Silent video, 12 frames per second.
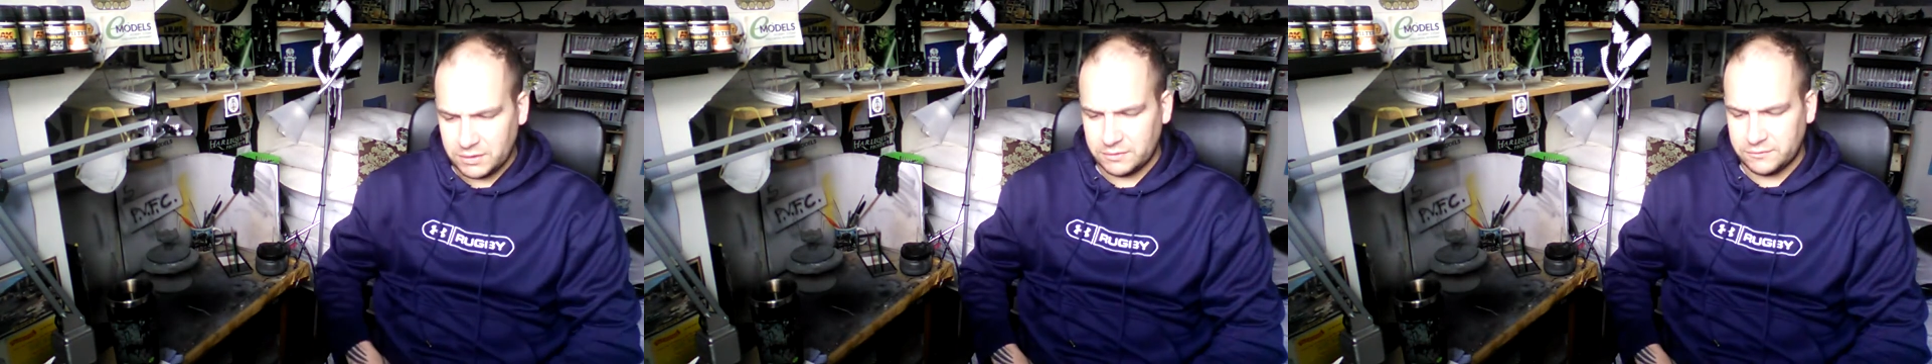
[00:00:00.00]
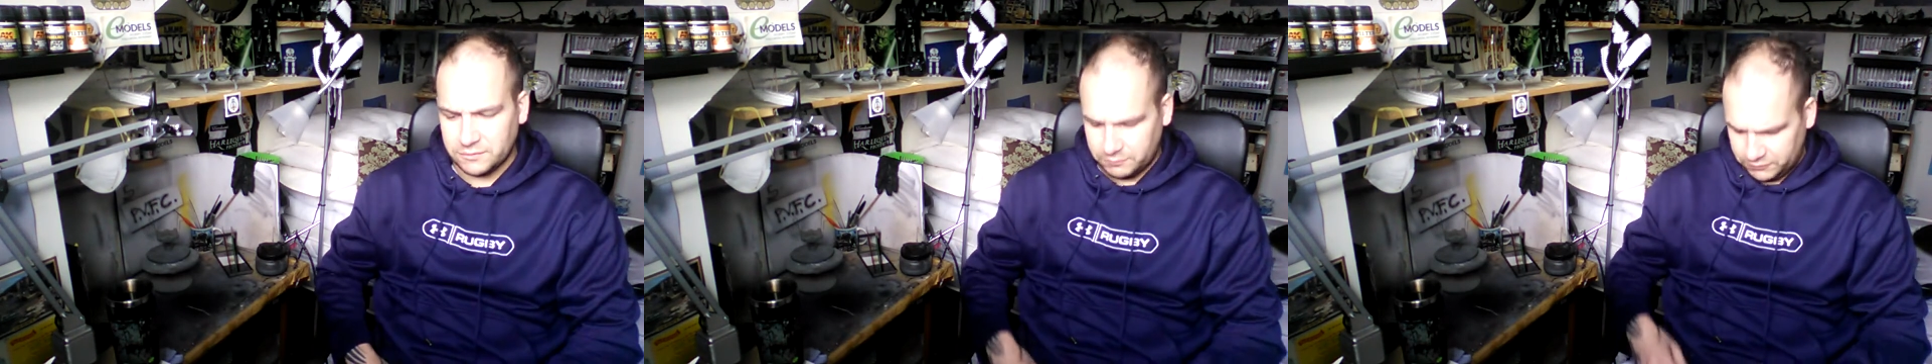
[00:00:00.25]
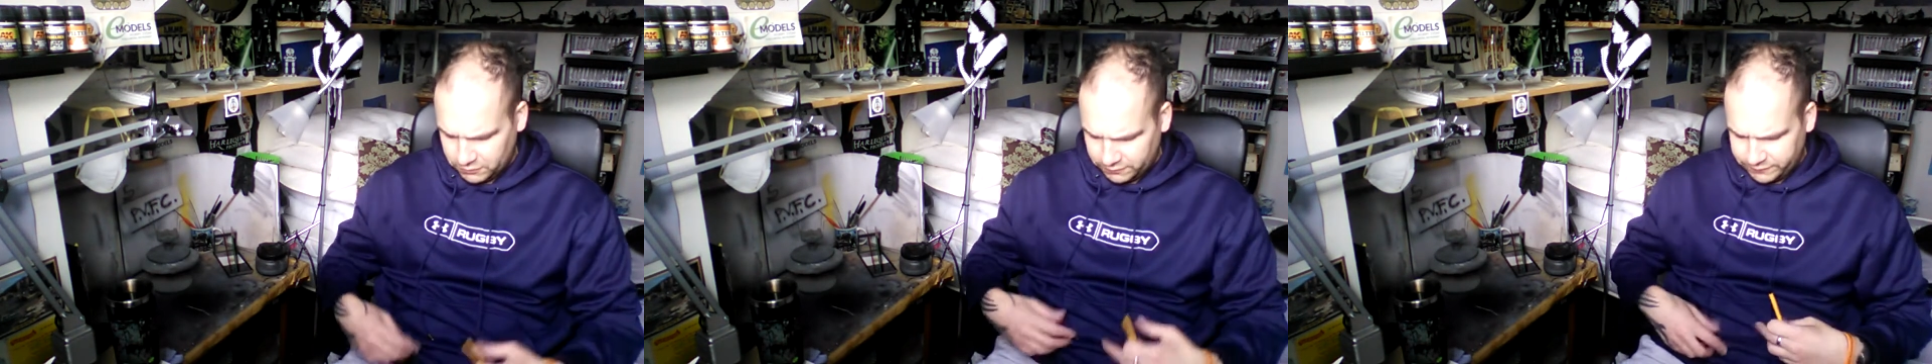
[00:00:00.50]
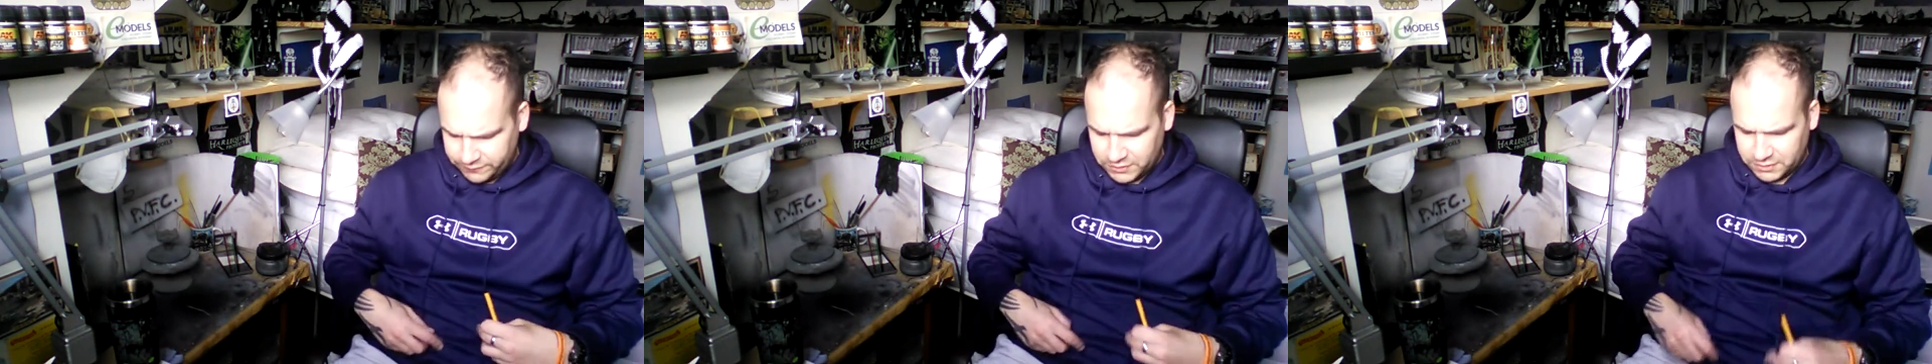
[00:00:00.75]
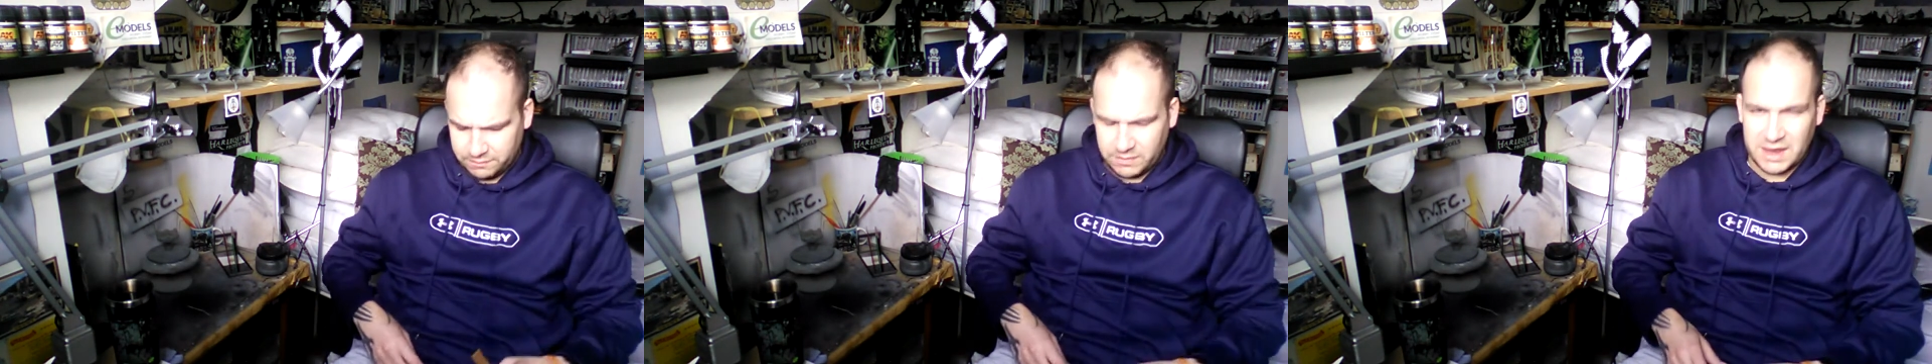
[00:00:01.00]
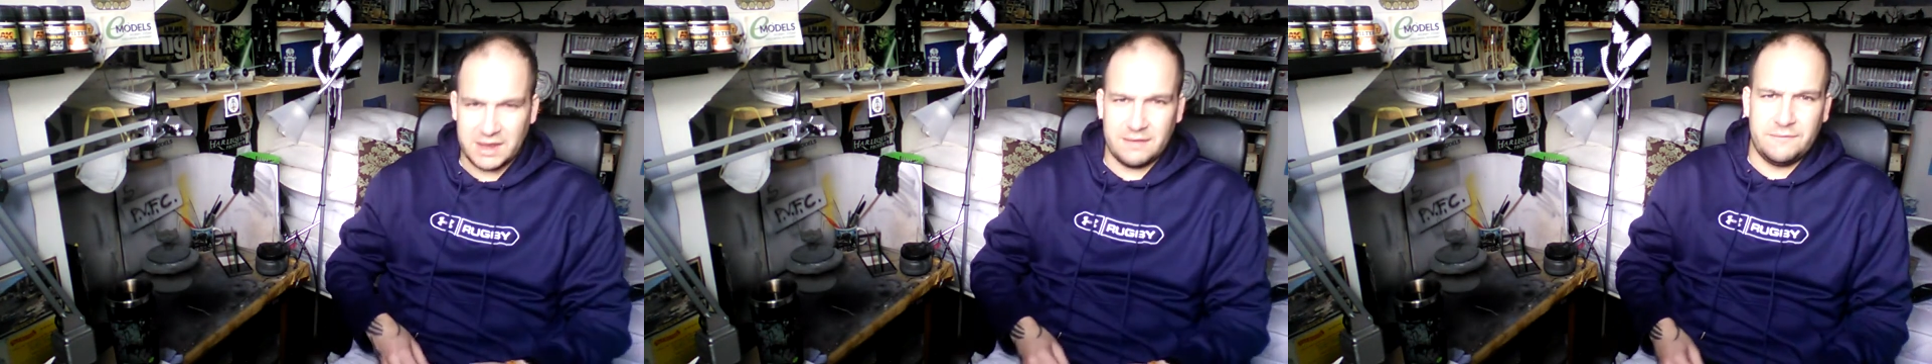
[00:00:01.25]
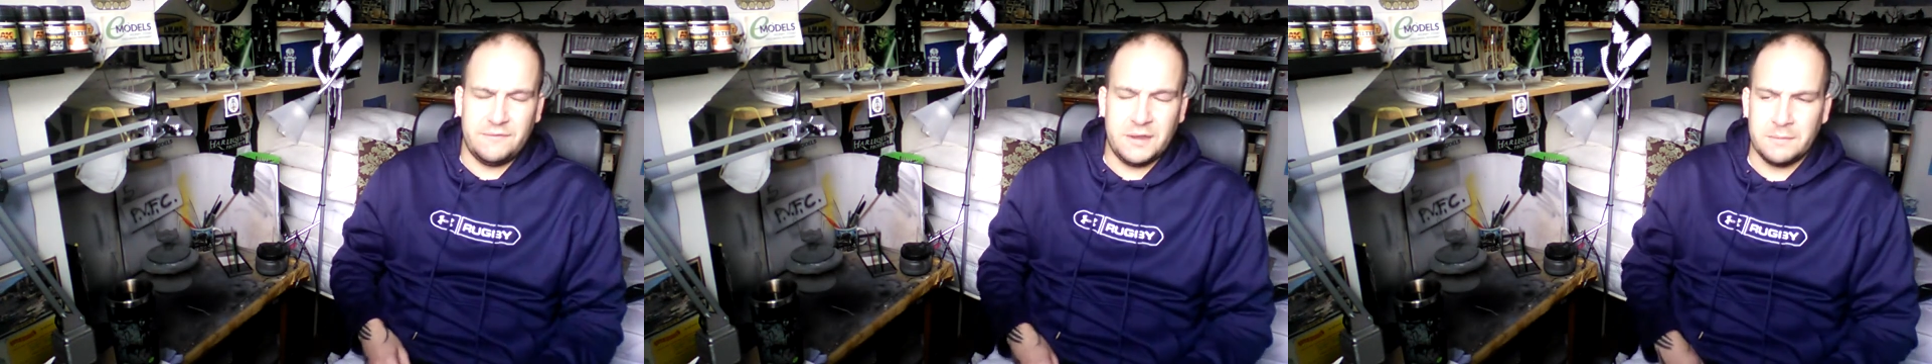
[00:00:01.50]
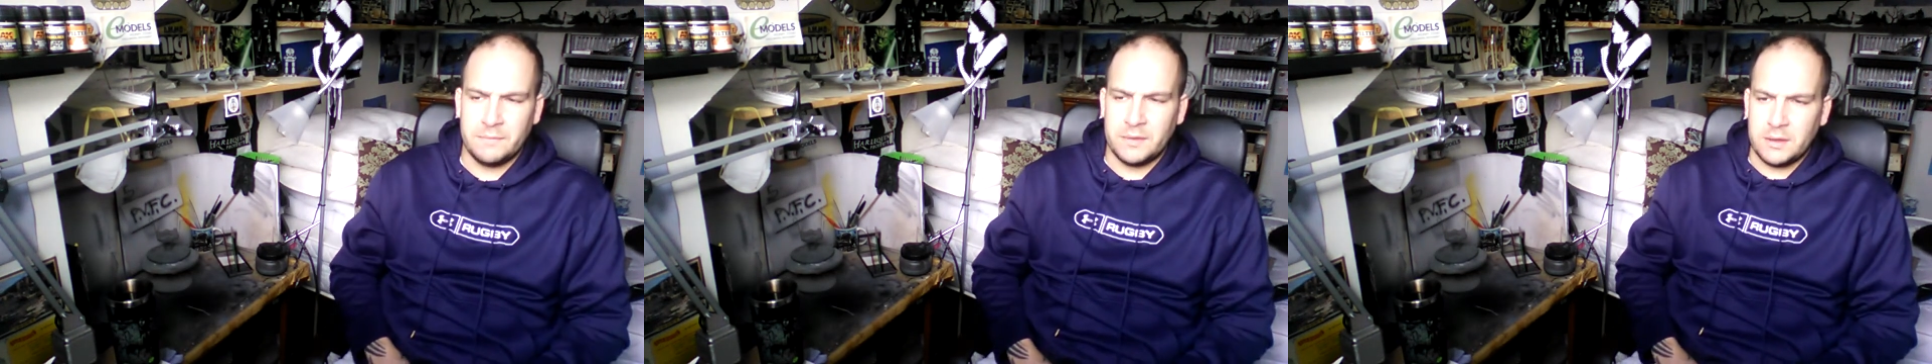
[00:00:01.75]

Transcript: some sort of AFV.